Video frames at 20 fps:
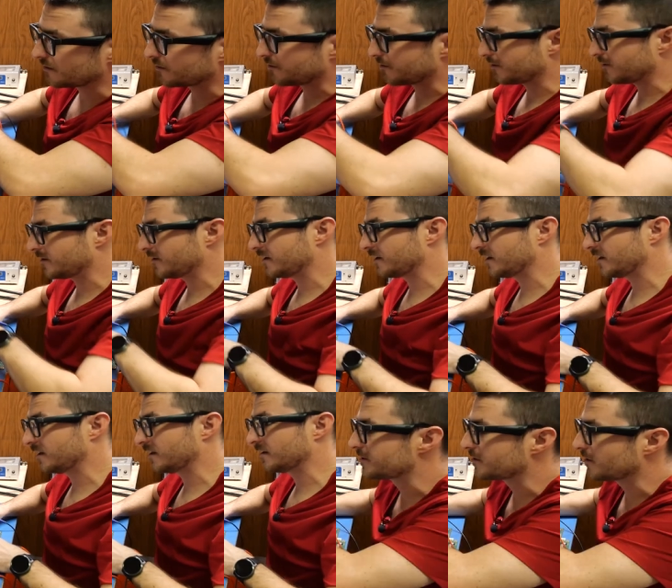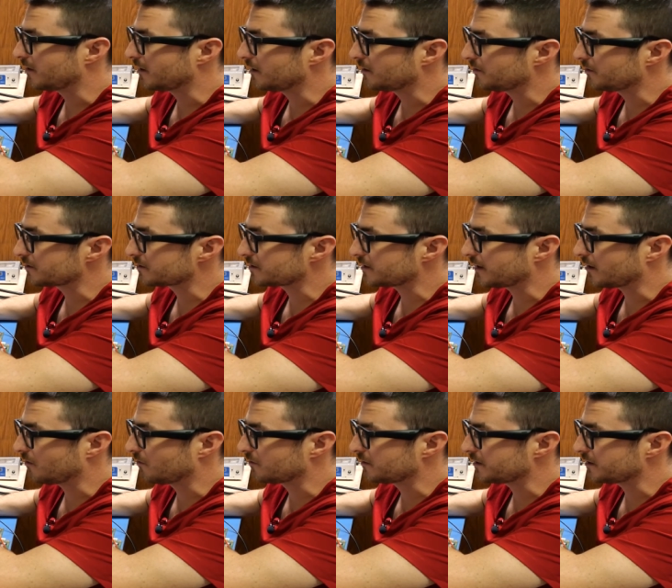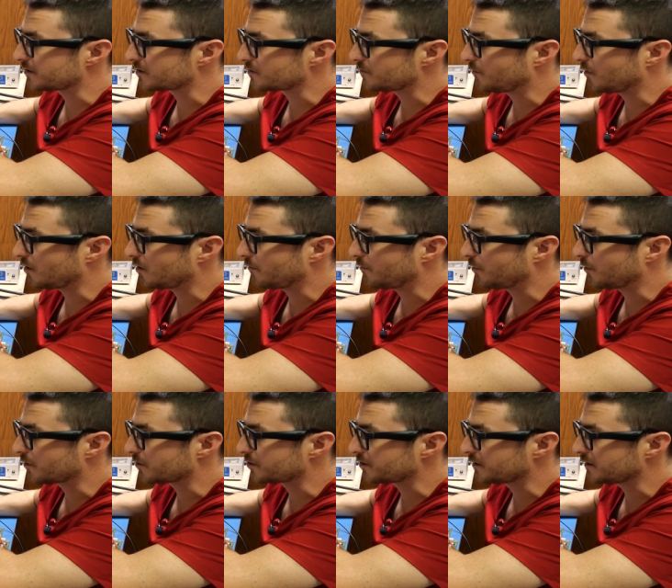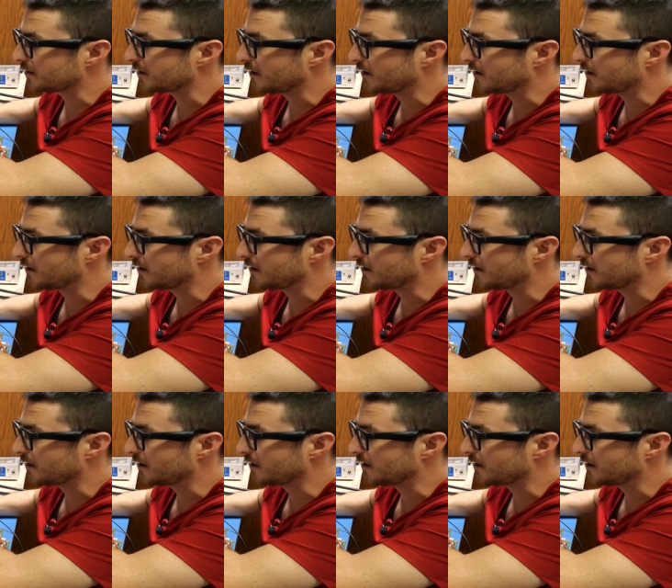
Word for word: 30. Right. So it looks like only a small portion